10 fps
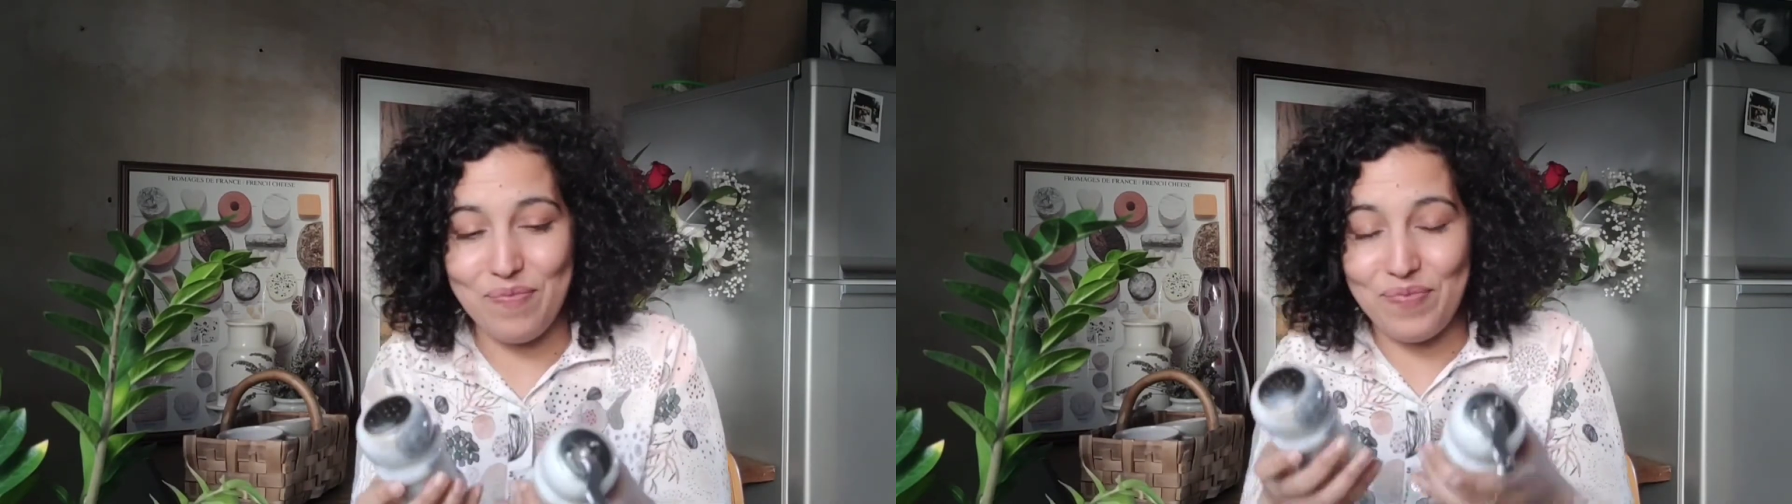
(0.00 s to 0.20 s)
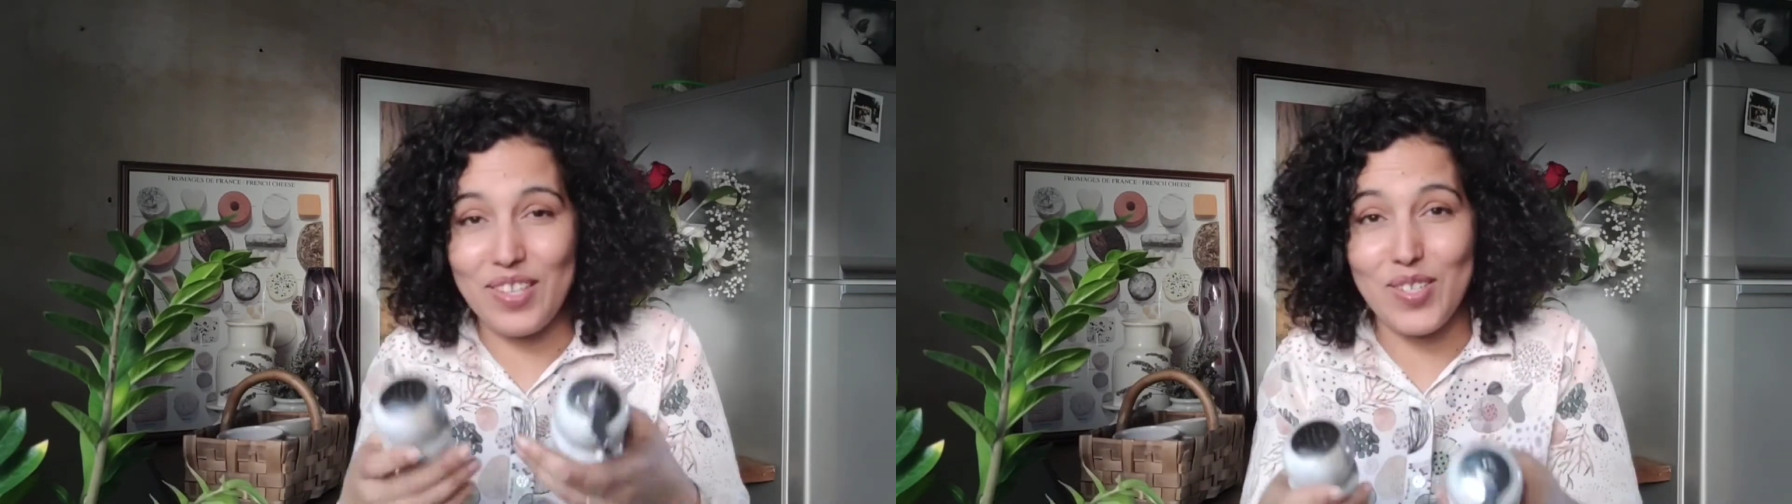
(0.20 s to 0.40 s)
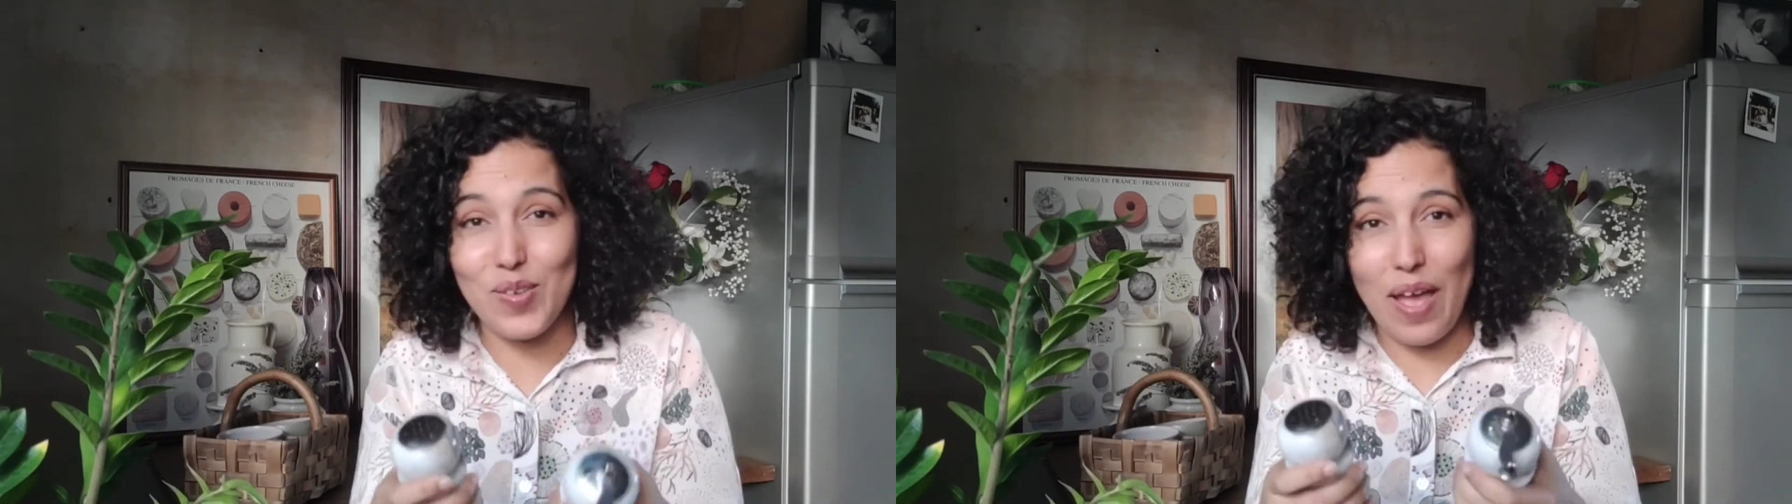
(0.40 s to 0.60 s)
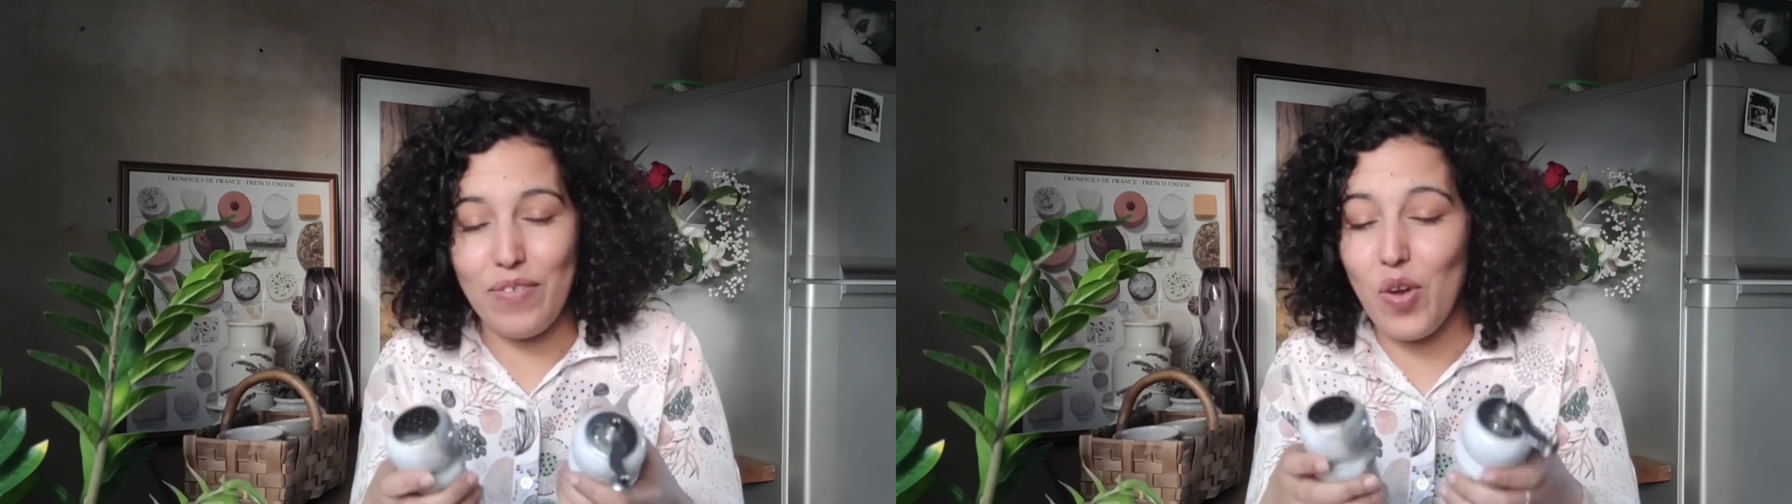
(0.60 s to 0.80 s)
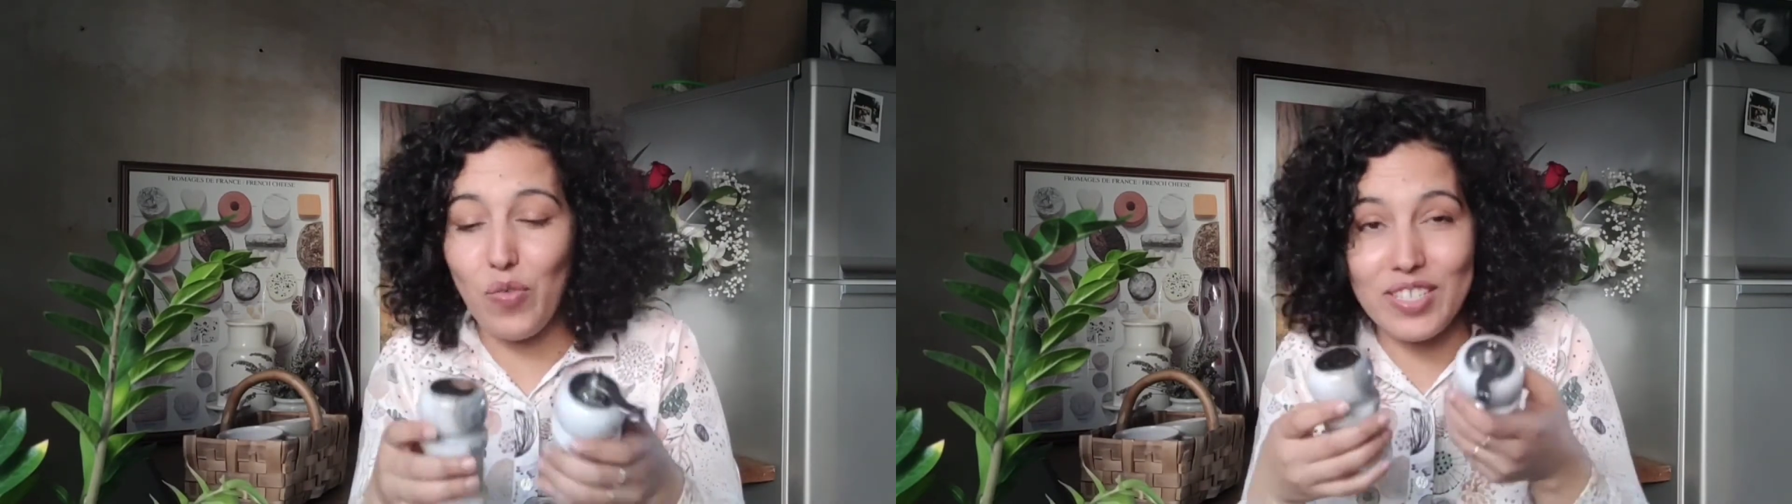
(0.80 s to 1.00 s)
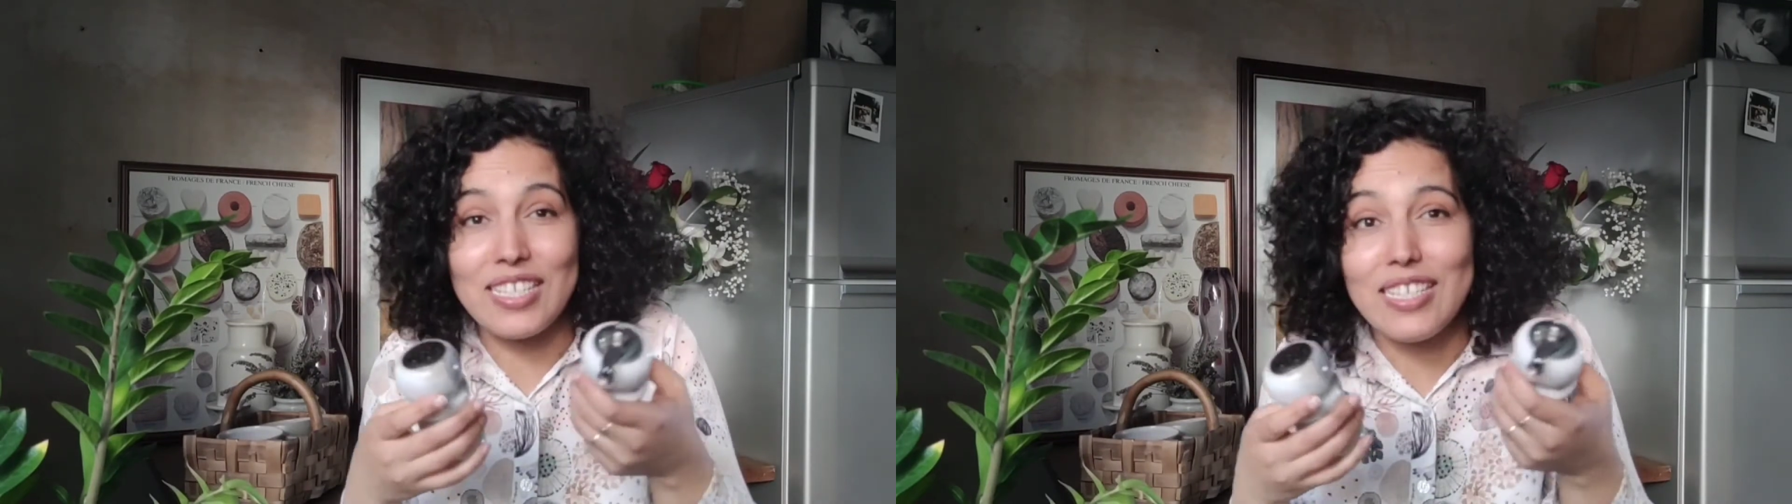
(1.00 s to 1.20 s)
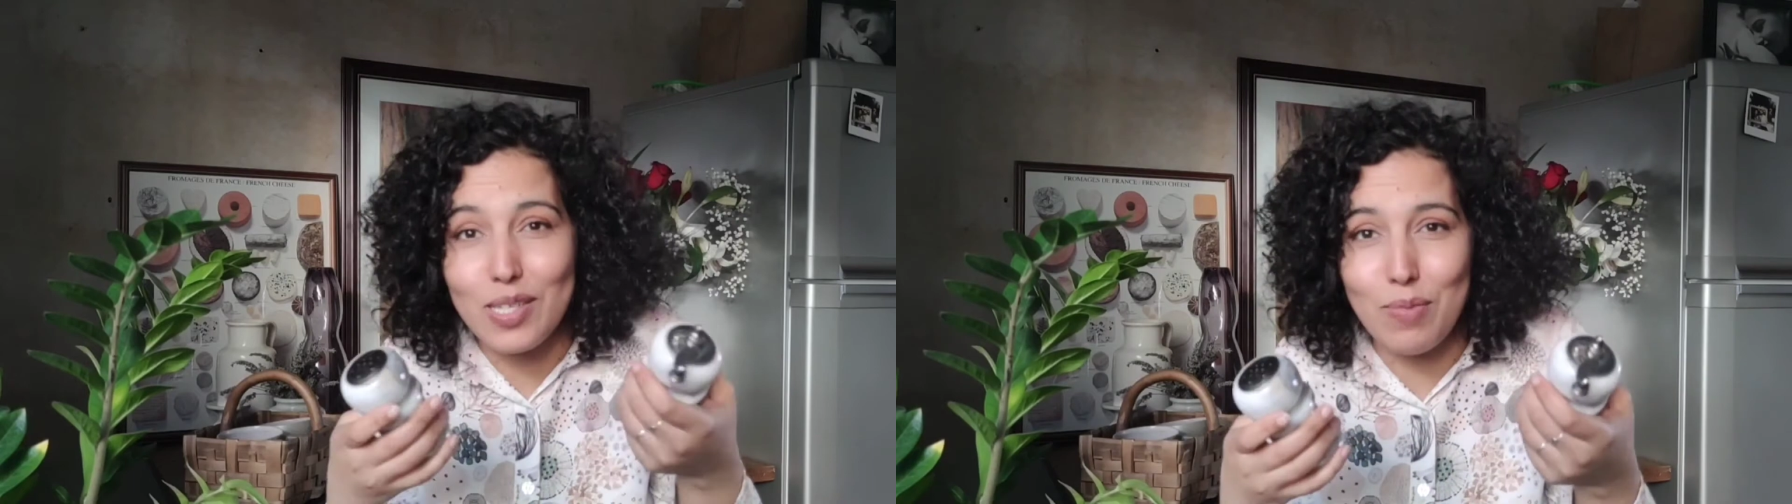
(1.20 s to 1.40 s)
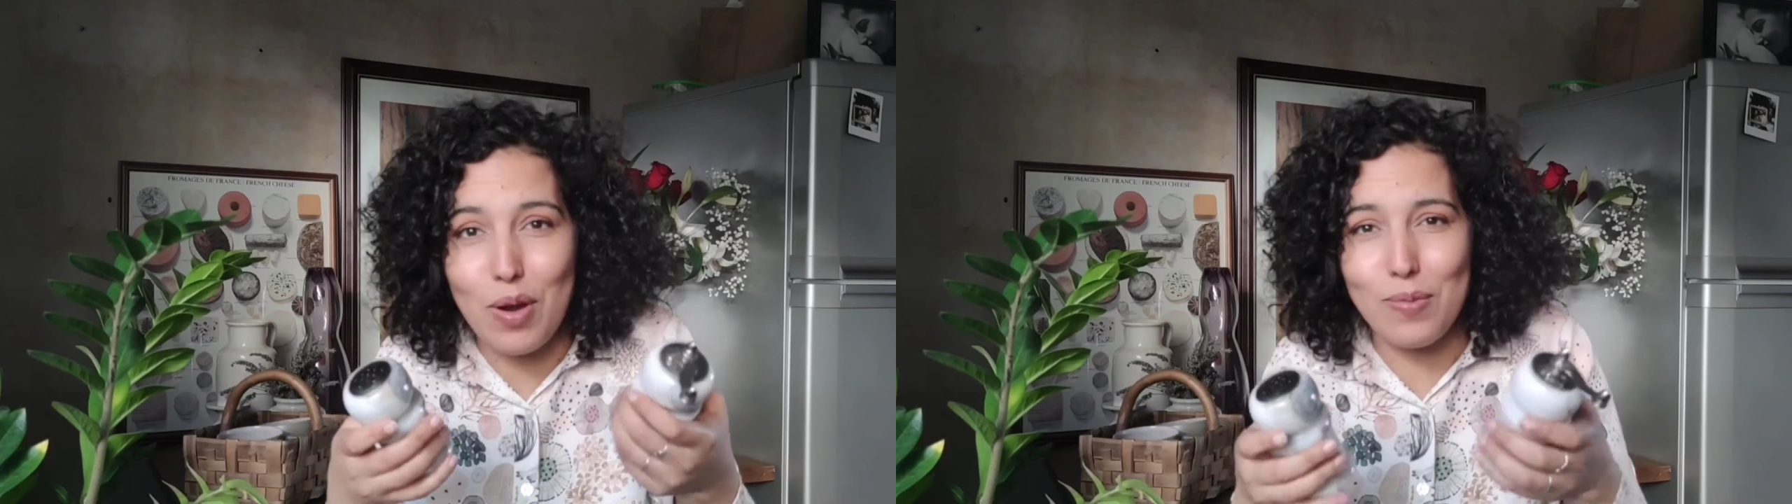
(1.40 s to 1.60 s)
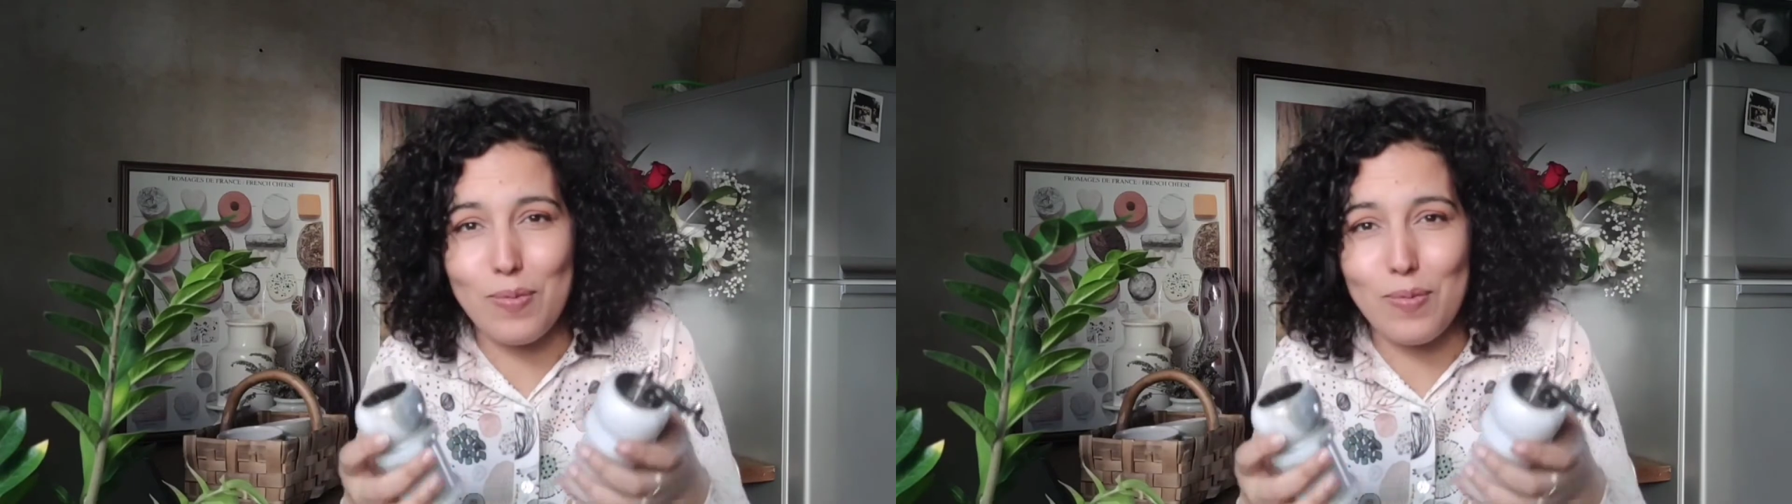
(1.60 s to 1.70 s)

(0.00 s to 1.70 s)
They're so heavy. Obviously it's marble,